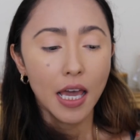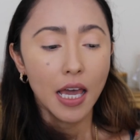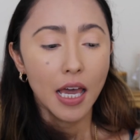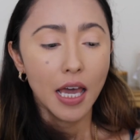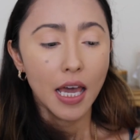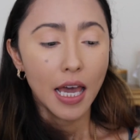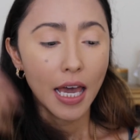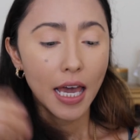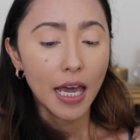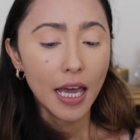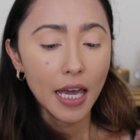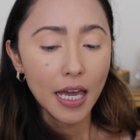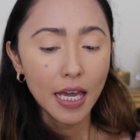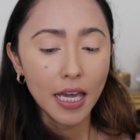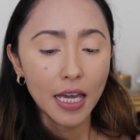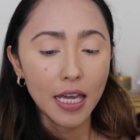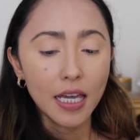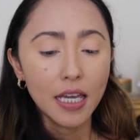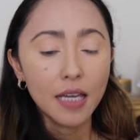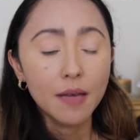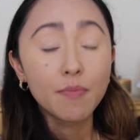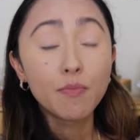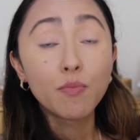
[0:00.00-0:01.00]

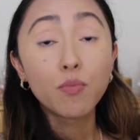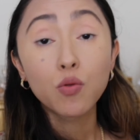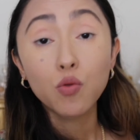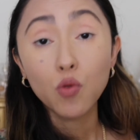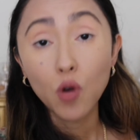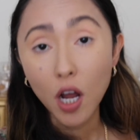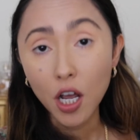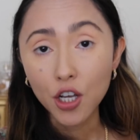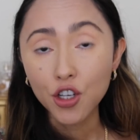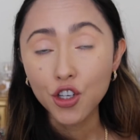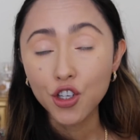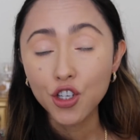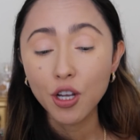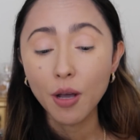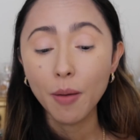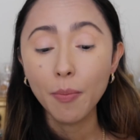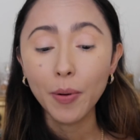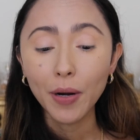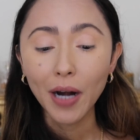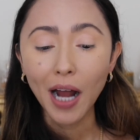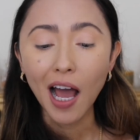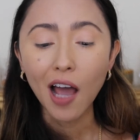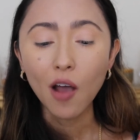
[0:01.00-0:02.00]
a brush,
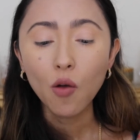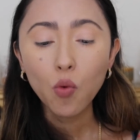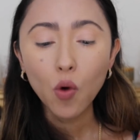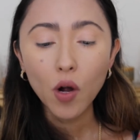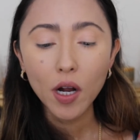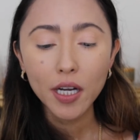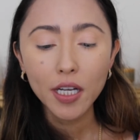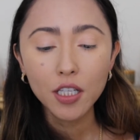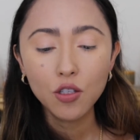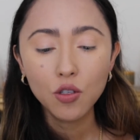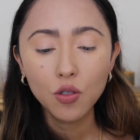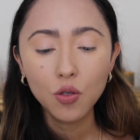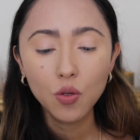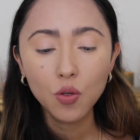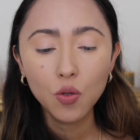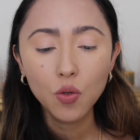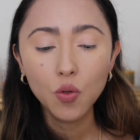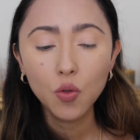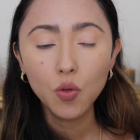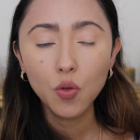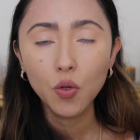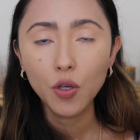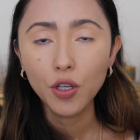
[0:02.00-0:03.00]
but I wanted
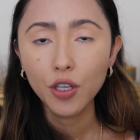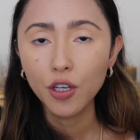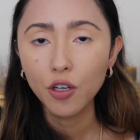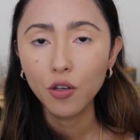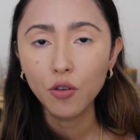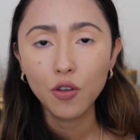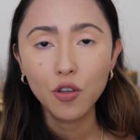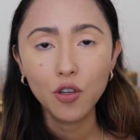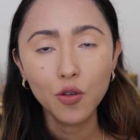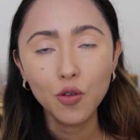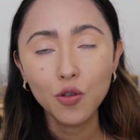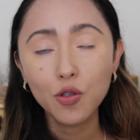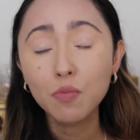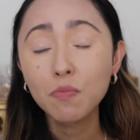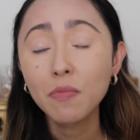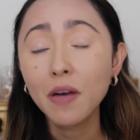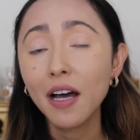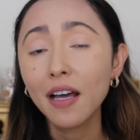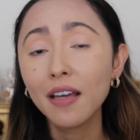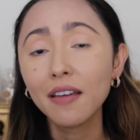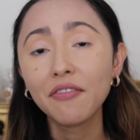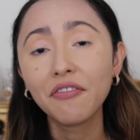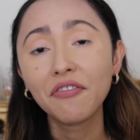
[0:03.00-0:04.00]
to use
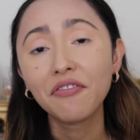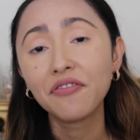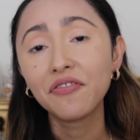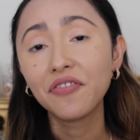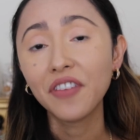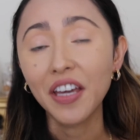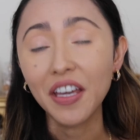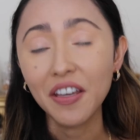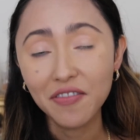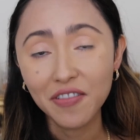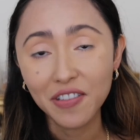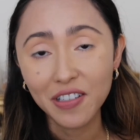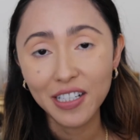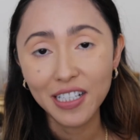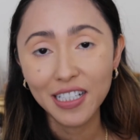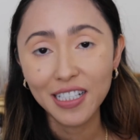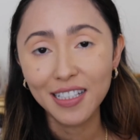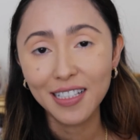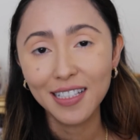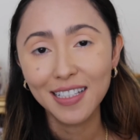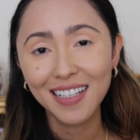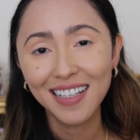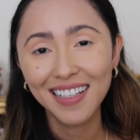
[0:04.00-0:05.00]
my
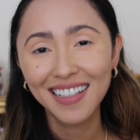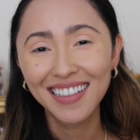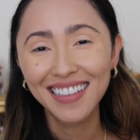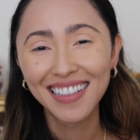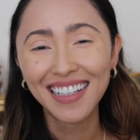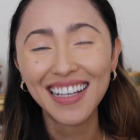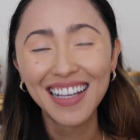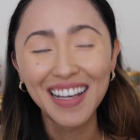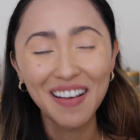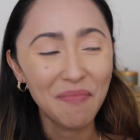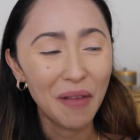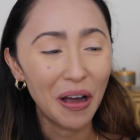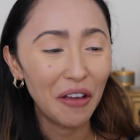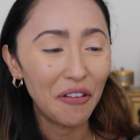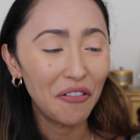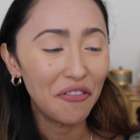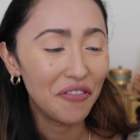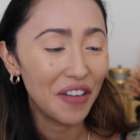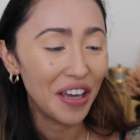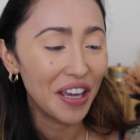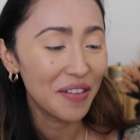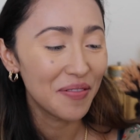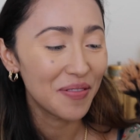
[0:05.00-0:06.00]
favorite
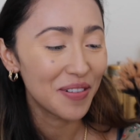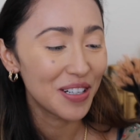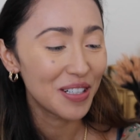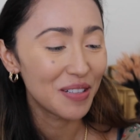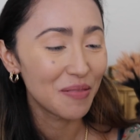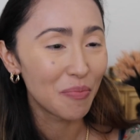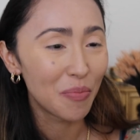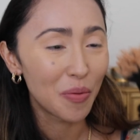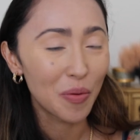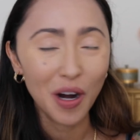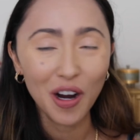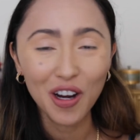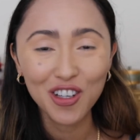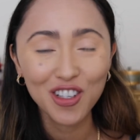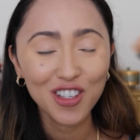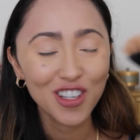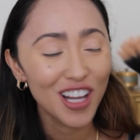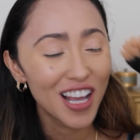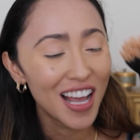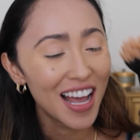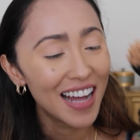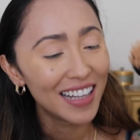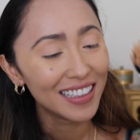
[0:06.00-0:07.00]
brush.
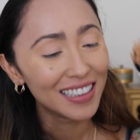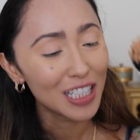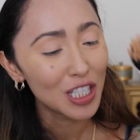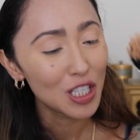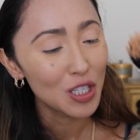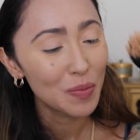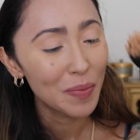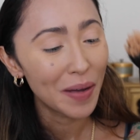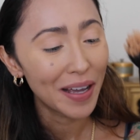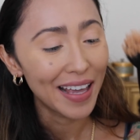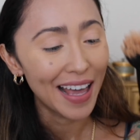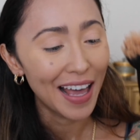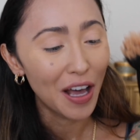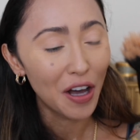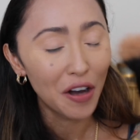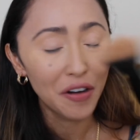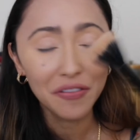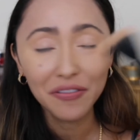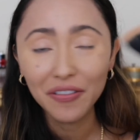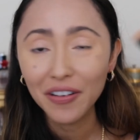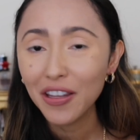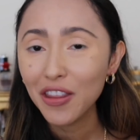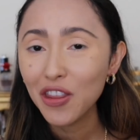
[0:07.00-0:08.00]
This is by
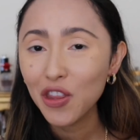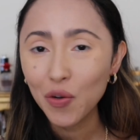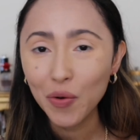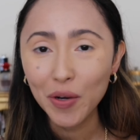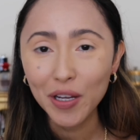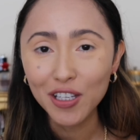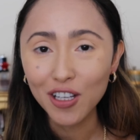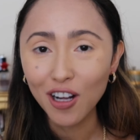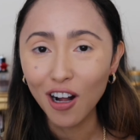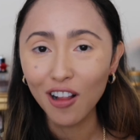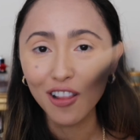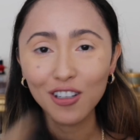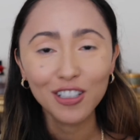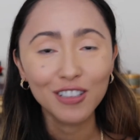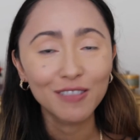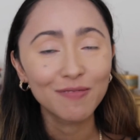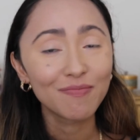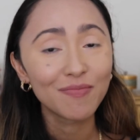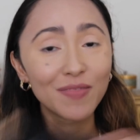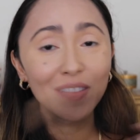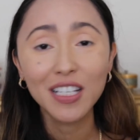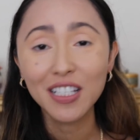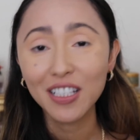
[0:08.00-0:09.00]
e.l.f.
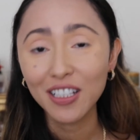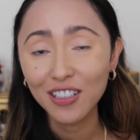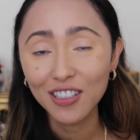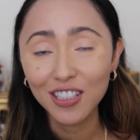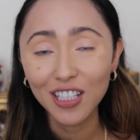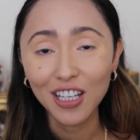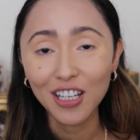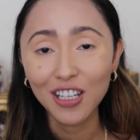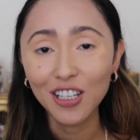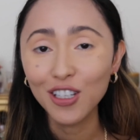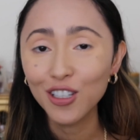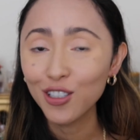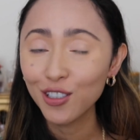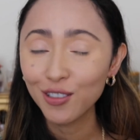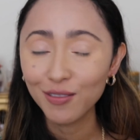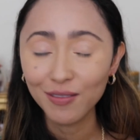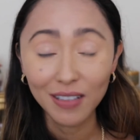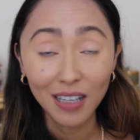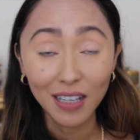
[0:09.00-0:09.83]
$3 discontinued,